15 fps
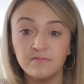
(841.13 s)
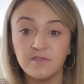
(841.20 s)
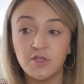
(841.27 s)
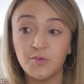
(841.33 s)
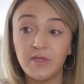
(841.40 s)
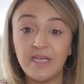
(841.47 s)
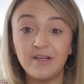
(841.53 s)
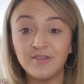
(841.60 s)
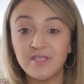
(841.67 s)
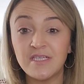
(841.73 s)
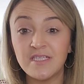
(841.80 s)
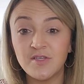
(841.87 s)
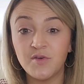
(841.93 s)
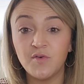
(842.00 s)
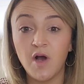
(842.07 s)
3 years
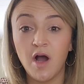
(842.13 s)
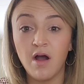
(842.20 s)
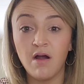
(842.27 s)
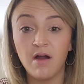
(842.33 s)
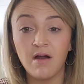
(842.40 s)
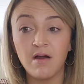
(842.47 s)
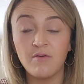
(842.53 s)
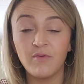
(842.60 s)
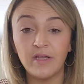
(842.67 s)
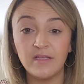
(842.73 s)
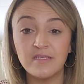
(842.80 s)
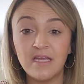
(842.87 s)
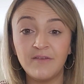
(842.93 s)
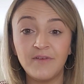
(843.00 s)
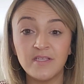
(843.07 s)
into our real
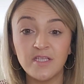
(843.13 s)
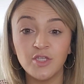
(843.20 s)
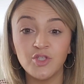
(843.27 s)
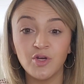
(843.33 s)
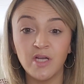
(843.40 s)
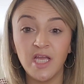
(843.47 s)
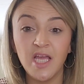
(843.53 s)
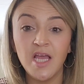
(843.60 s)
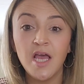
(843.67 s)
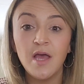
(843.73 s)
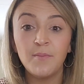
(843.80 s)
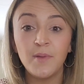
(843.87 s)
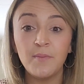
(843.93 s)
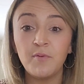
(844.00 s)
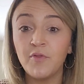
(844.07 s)
estate investing journey,
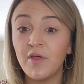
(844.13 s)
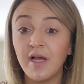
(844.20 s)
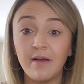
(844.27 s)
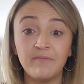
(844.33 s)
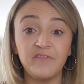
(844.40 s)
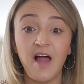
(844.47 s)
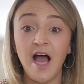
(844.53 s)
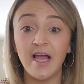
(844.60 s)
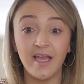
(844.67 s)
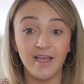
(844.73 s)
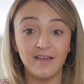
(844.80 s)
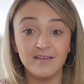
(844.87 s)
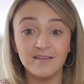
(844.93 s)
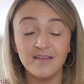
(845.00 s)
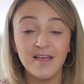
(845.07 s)
people think I'm flying.